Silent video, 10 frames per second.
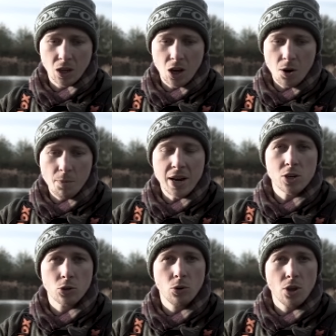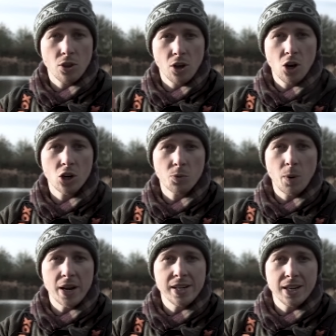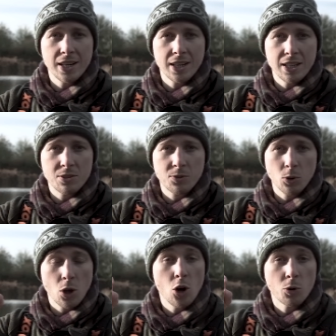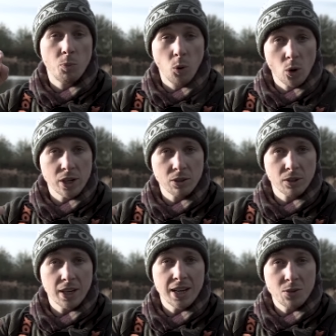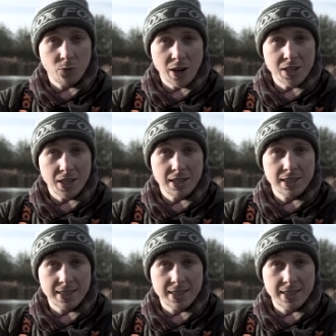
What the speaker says: I make sure that the hook bait is, or the hook point is facing